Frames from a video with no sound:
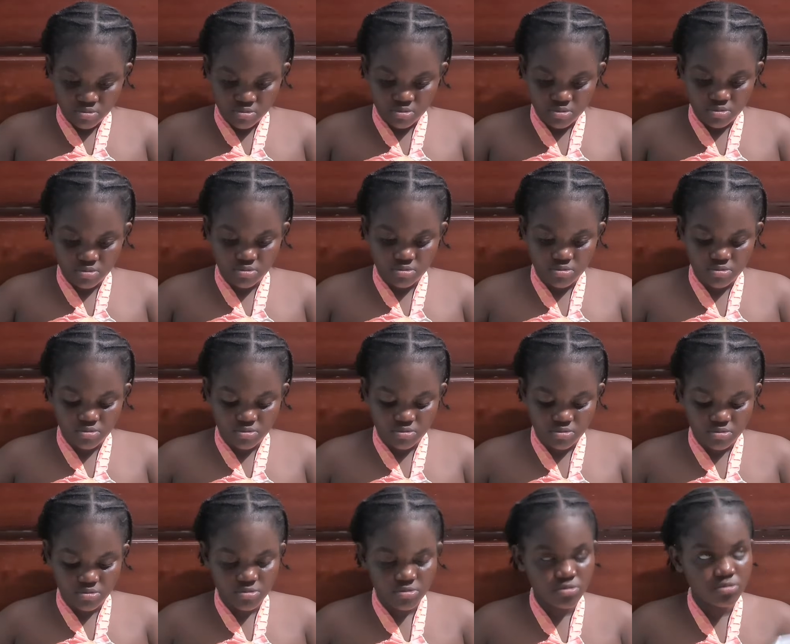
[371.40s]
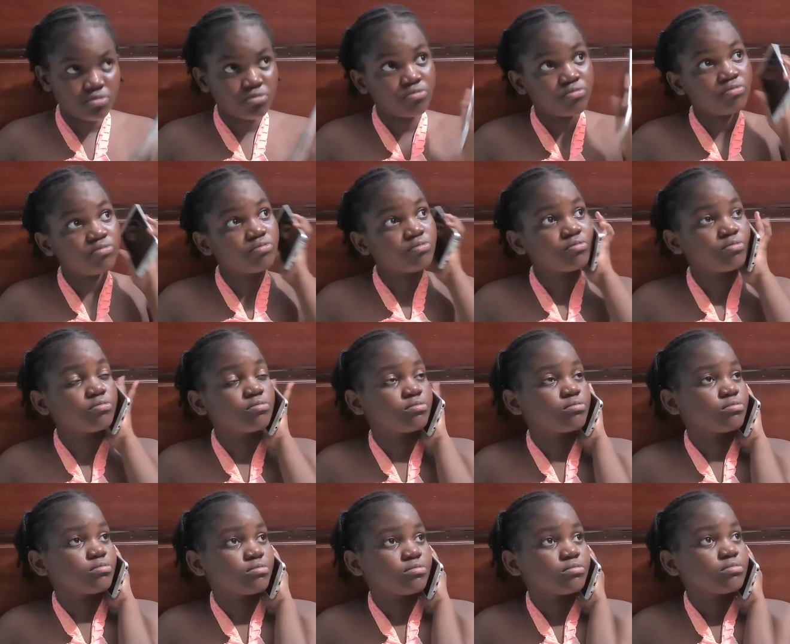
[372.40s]

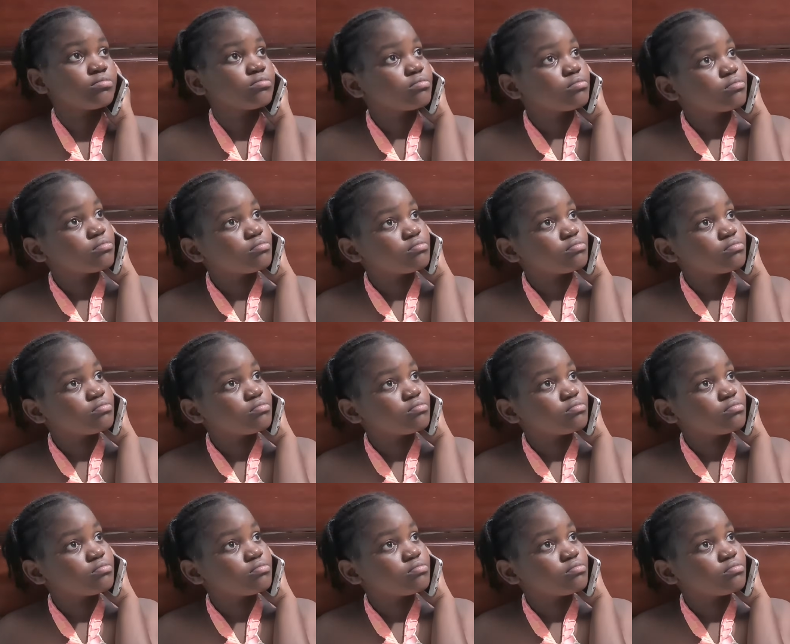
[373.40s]
[no speech]